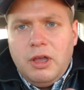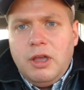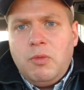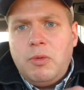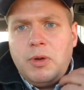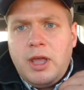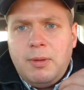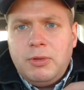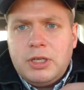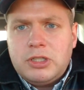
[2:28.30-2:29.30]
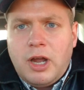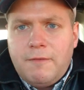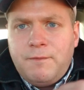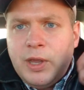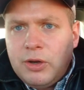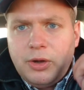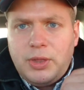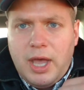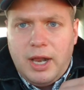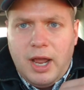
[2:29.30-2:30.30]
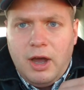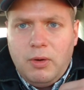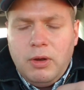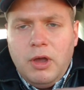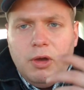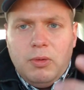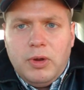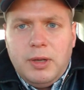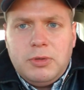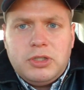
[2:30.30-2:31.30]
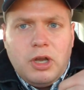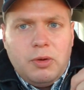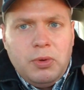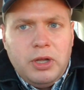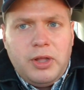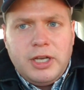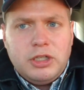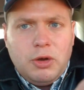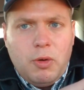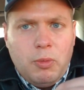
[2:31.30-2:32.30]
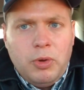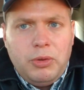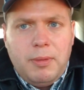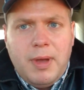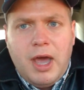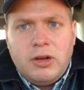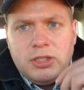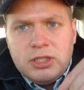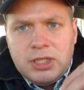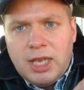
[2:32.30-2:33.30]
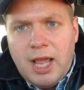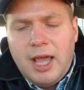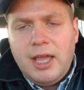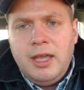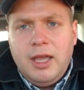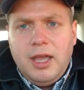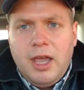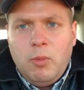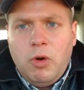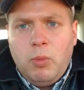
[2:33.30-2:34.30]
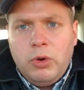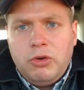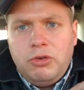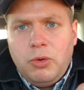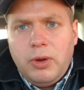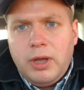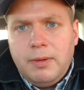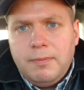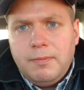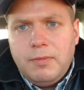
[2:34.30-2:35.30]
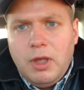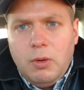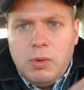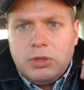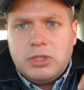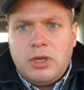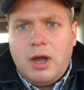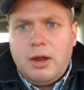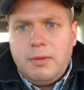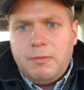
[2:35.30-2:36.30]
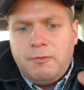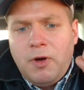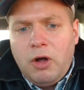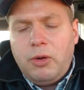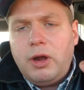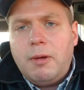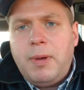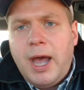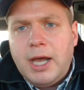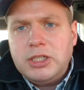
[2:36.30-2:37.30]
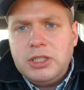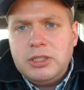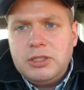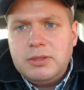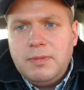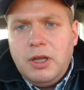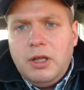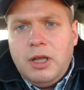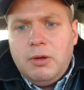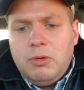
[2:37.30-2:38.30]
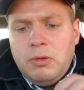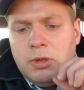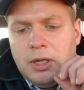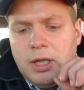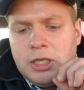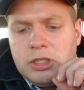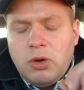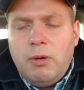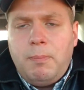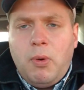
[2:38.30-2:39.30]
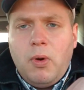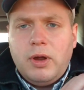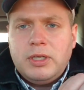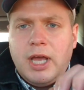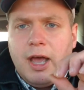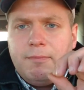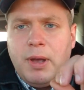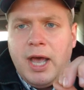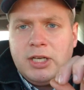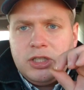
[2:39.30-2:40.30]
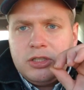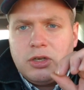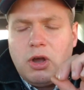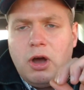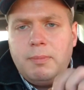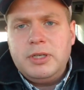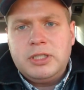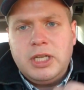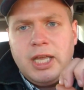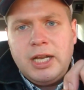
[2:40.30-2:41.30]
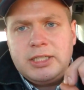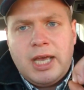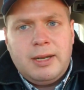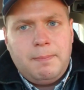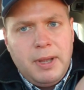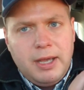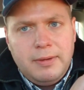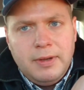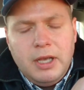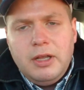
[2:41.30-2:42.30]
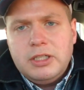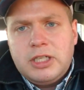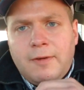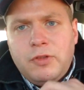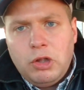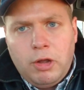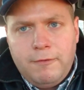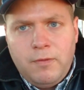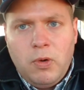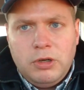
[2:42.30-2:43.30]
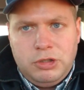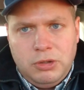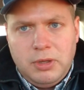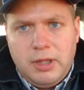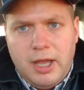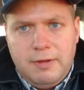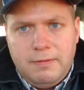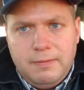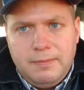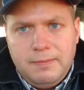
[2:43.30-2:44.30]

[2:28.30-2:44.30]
And when we're able to start figuring that out, we're able to start realizing what really matters is today and what we're doing. When we start following our passions, it's so important to have passions and hobbies to get us out of bed, stuff to look forward to in life.